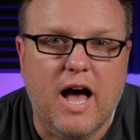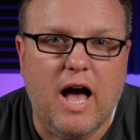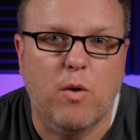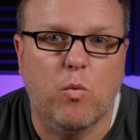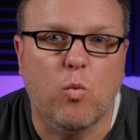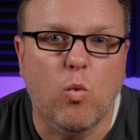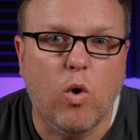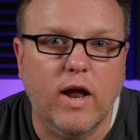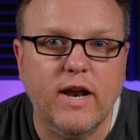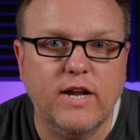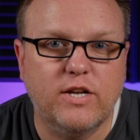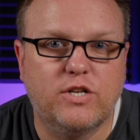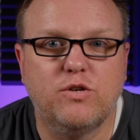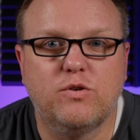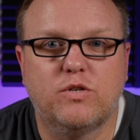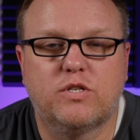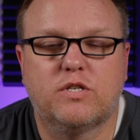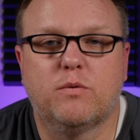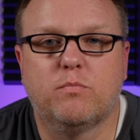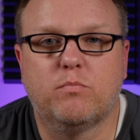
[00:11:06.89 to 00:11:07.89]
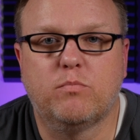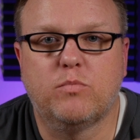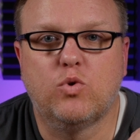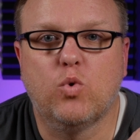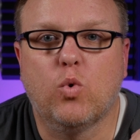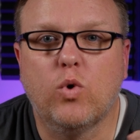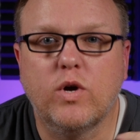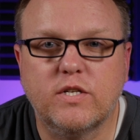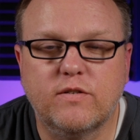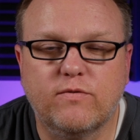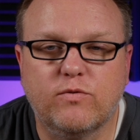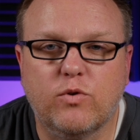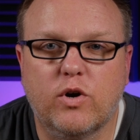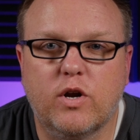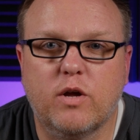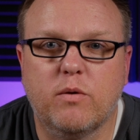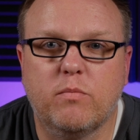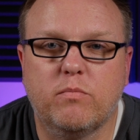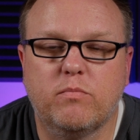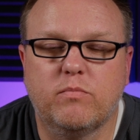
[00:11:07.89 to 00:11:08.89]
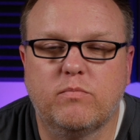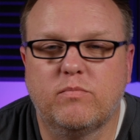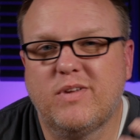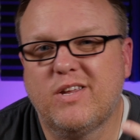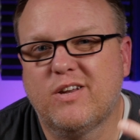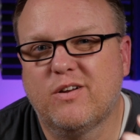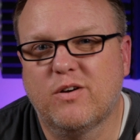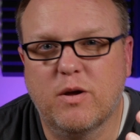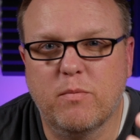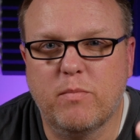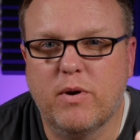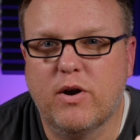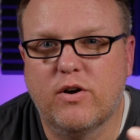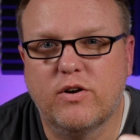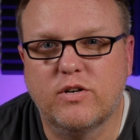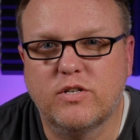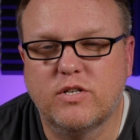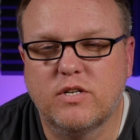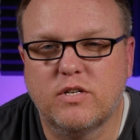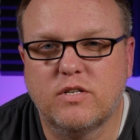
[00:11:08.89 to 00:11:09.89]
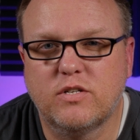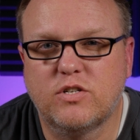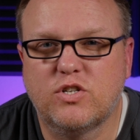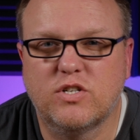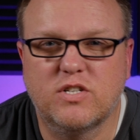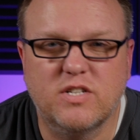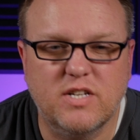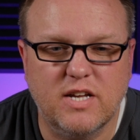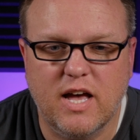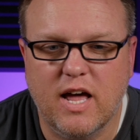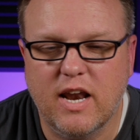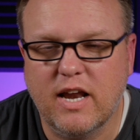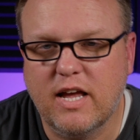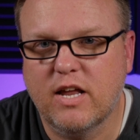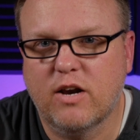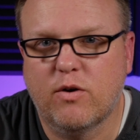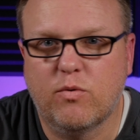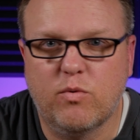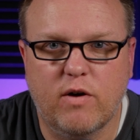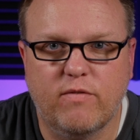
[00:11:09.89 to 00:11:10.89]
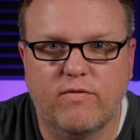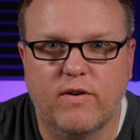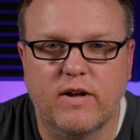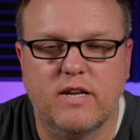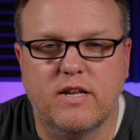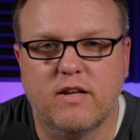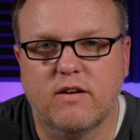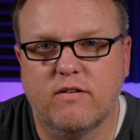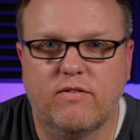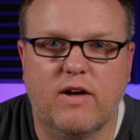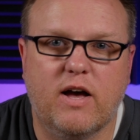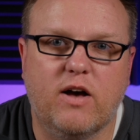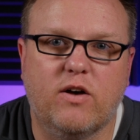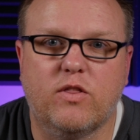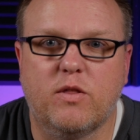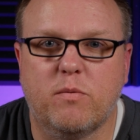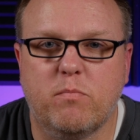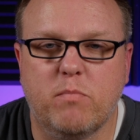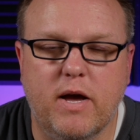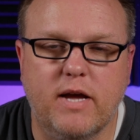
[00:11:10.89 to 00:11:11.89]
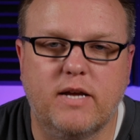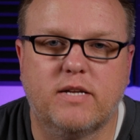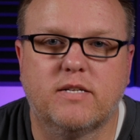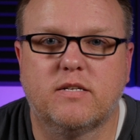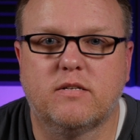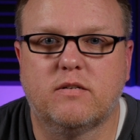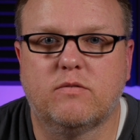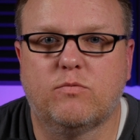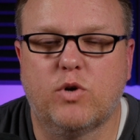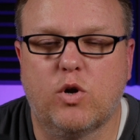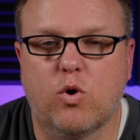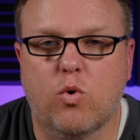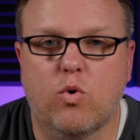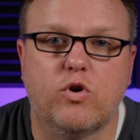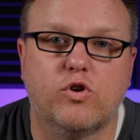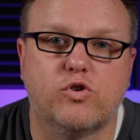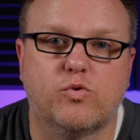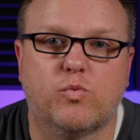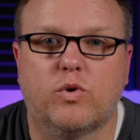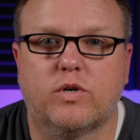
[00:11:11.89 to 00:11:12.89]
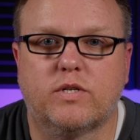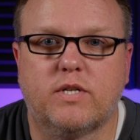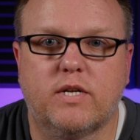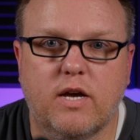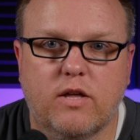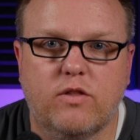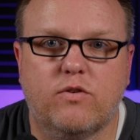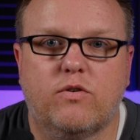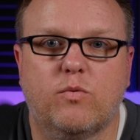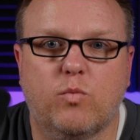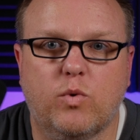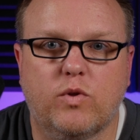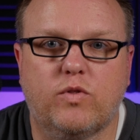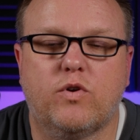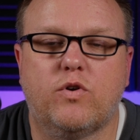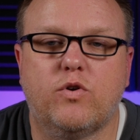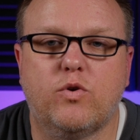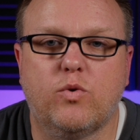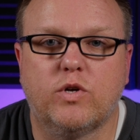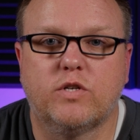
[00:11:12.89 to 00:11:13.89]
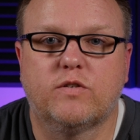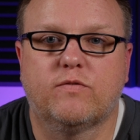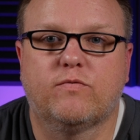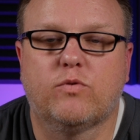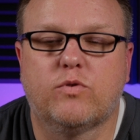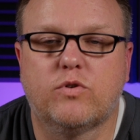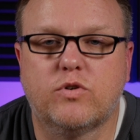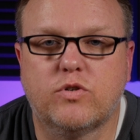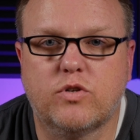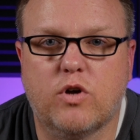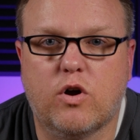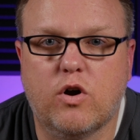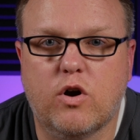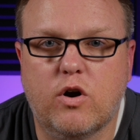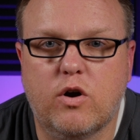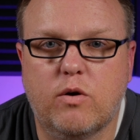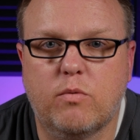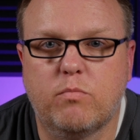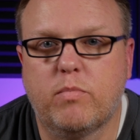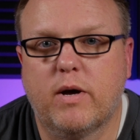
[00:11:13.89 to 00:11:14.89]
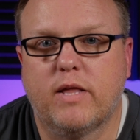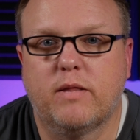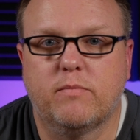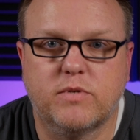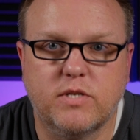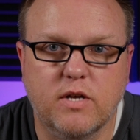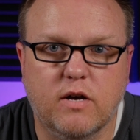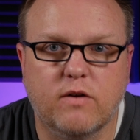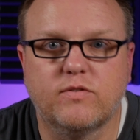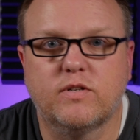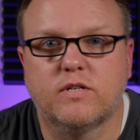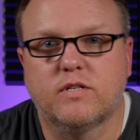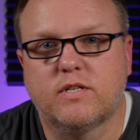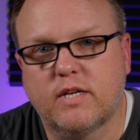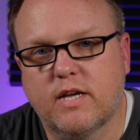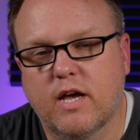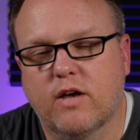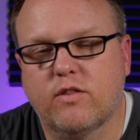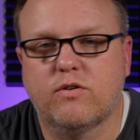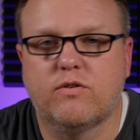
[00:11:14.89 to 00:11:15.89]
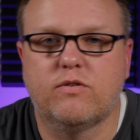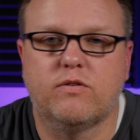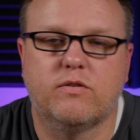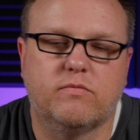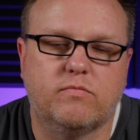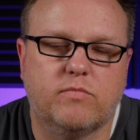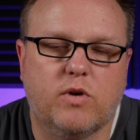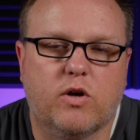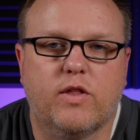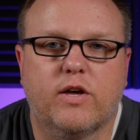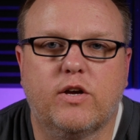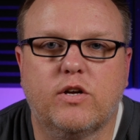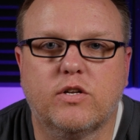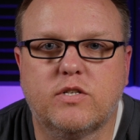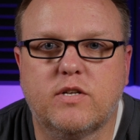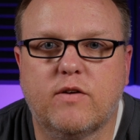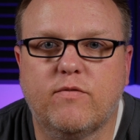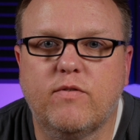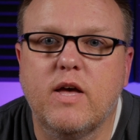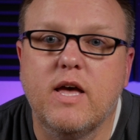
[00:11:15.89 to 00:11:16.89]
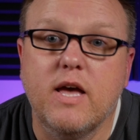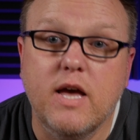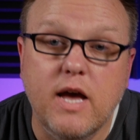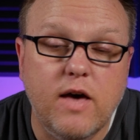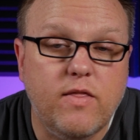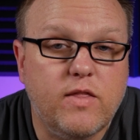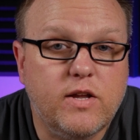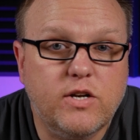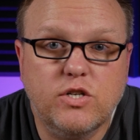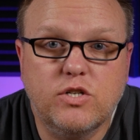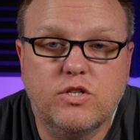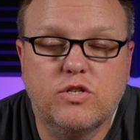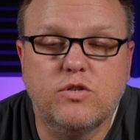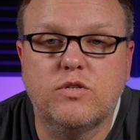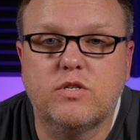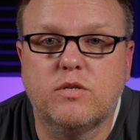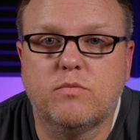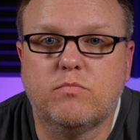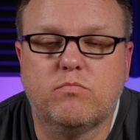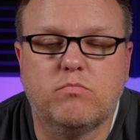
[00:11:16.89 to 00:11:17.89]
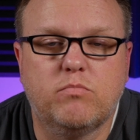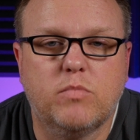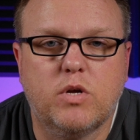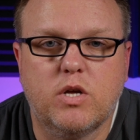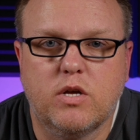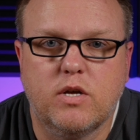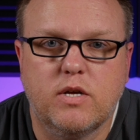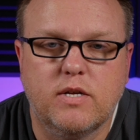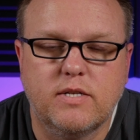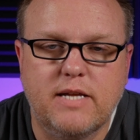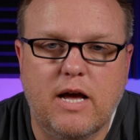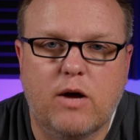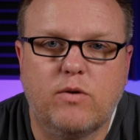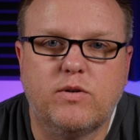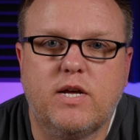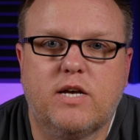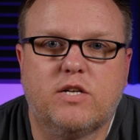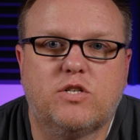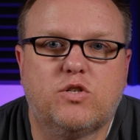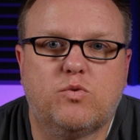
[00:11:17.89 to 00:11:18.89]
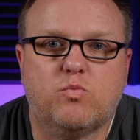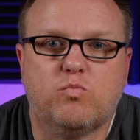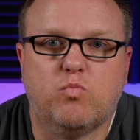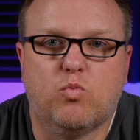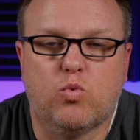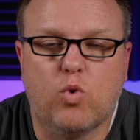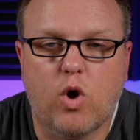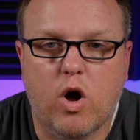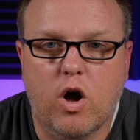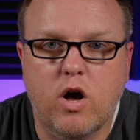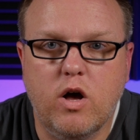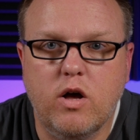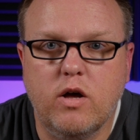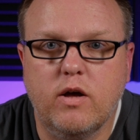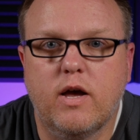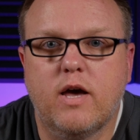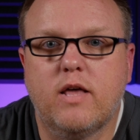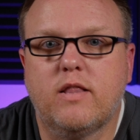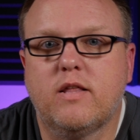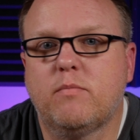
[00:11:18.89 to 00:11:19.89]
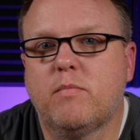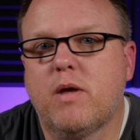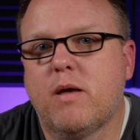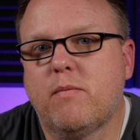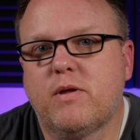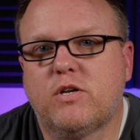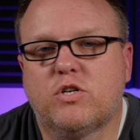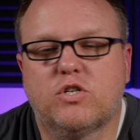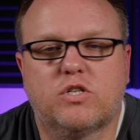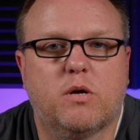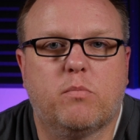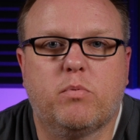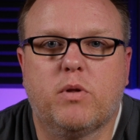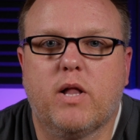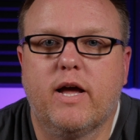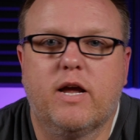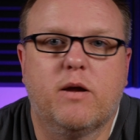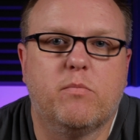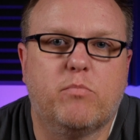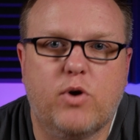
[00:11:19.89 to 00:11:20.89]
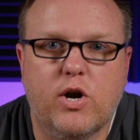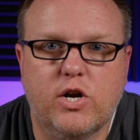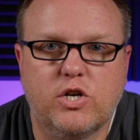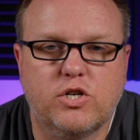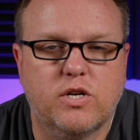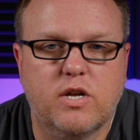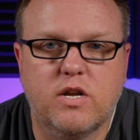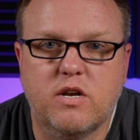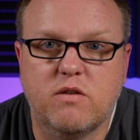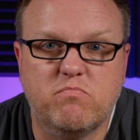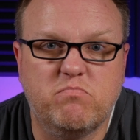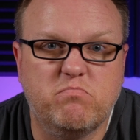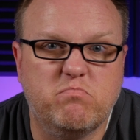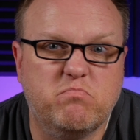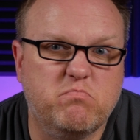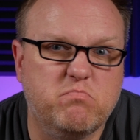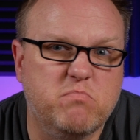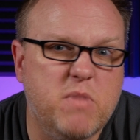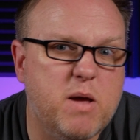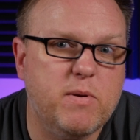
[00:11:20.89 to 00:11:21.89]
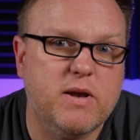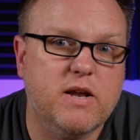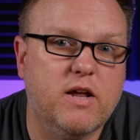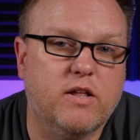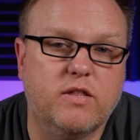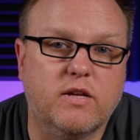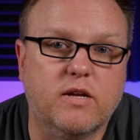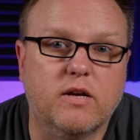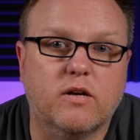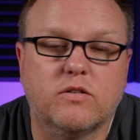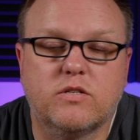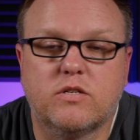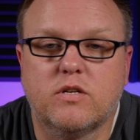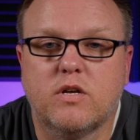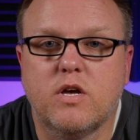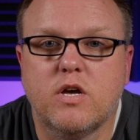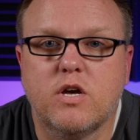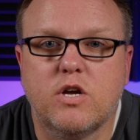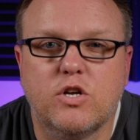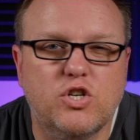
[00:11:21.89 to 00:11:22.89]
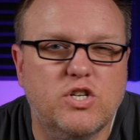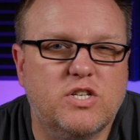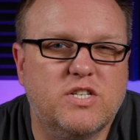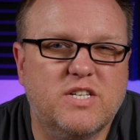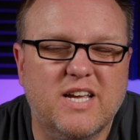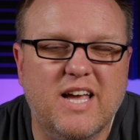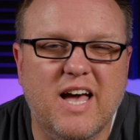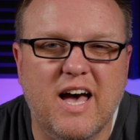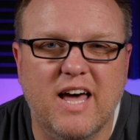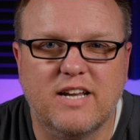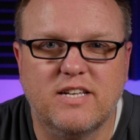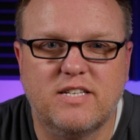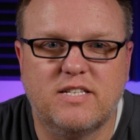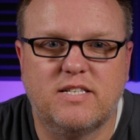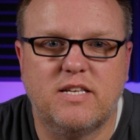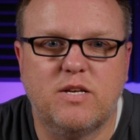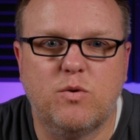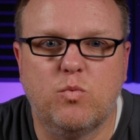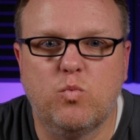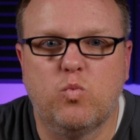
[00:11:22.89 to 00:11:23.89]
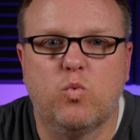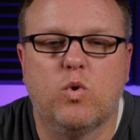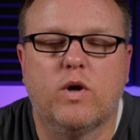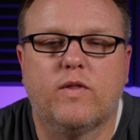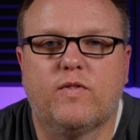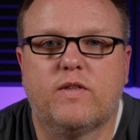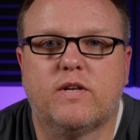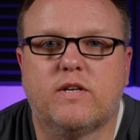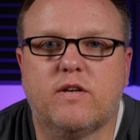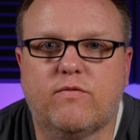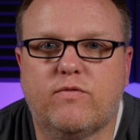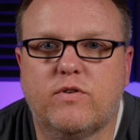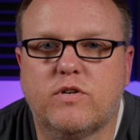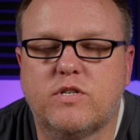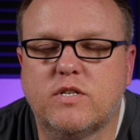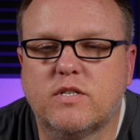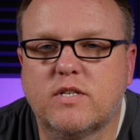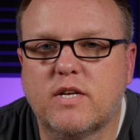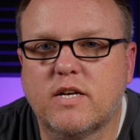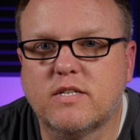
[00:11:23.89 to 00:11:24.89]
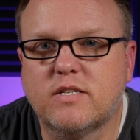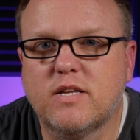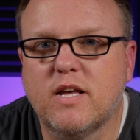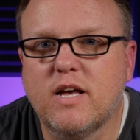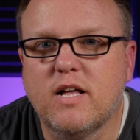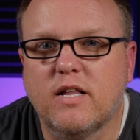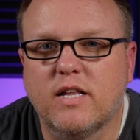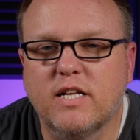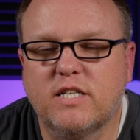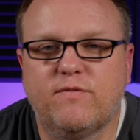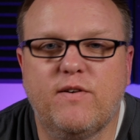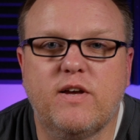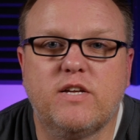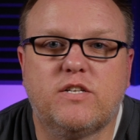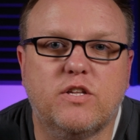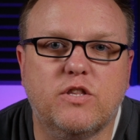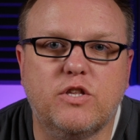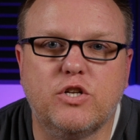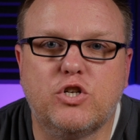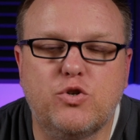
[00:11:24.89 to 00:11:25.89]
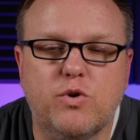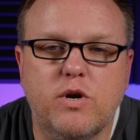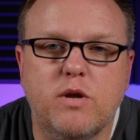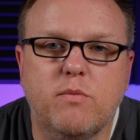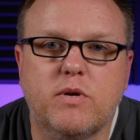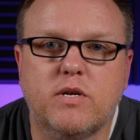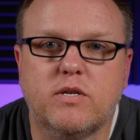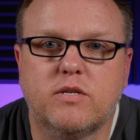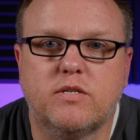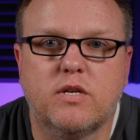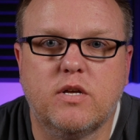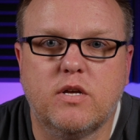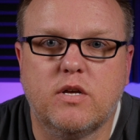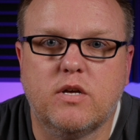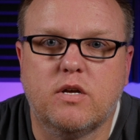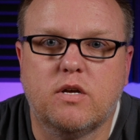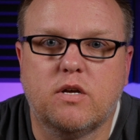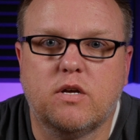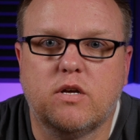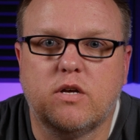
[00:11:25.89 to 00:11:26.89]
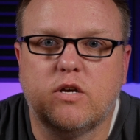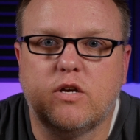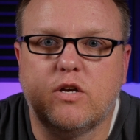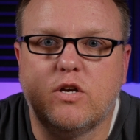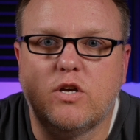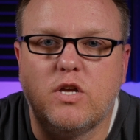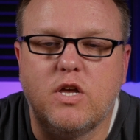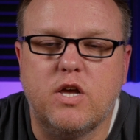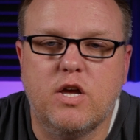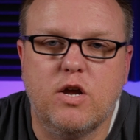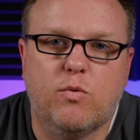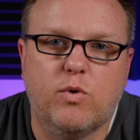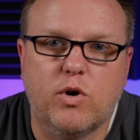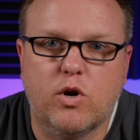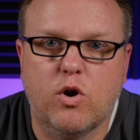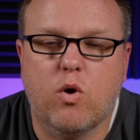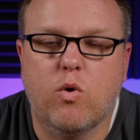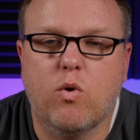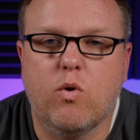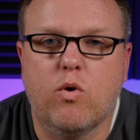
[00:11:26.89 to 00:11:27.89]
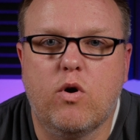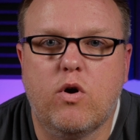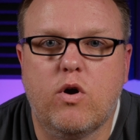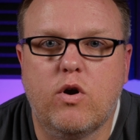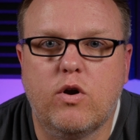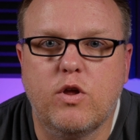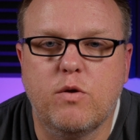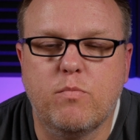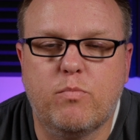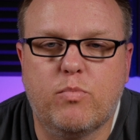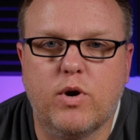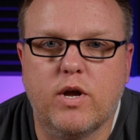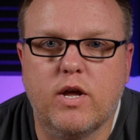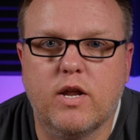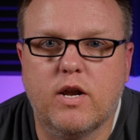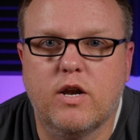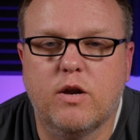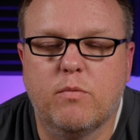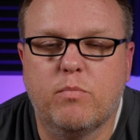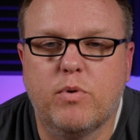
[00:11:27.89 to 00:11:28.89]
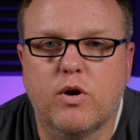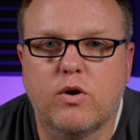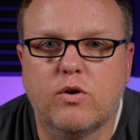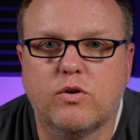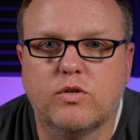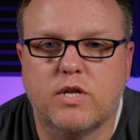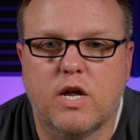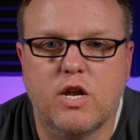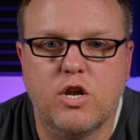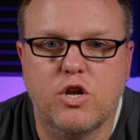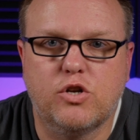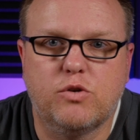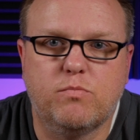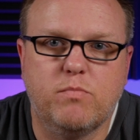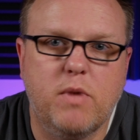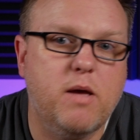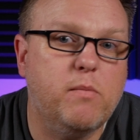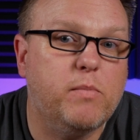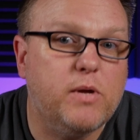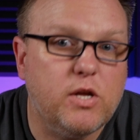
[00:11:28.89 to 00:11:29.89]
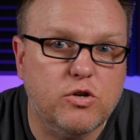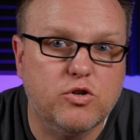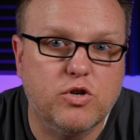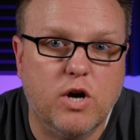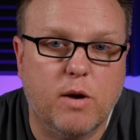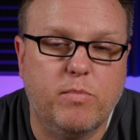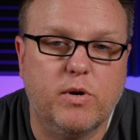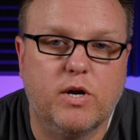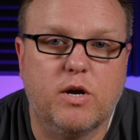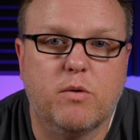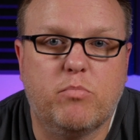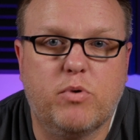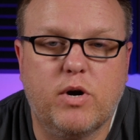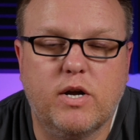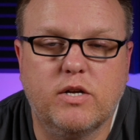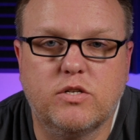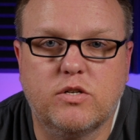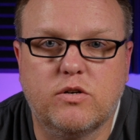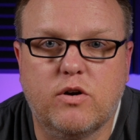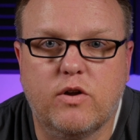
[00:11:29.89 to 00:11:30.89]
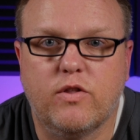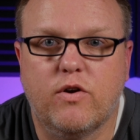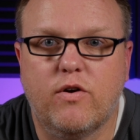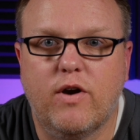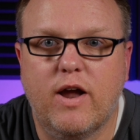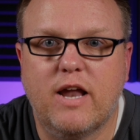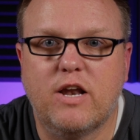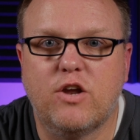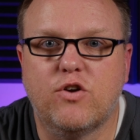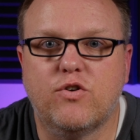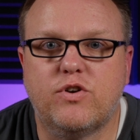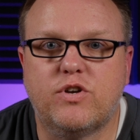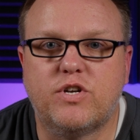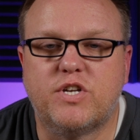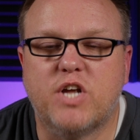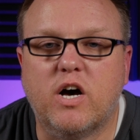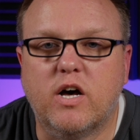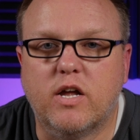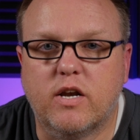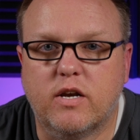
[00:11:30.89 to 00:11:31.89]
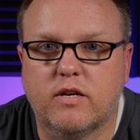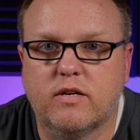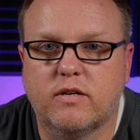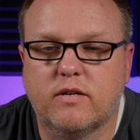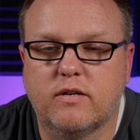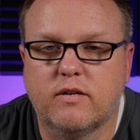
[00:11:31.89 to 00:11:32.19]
I want to do some noise floor comparisons just to kind of get a rough idea of how the mics and recorders work together and what their noise floors are by themselves and together and all that good stuff. And then just do some sound test raw and then maybe just apply compression and maybe nothing else. Just to kind of see what the difference is. Because let's face it, the dream is you hit record, you bring it into post, and maybe you drop a compressor on there and you're done.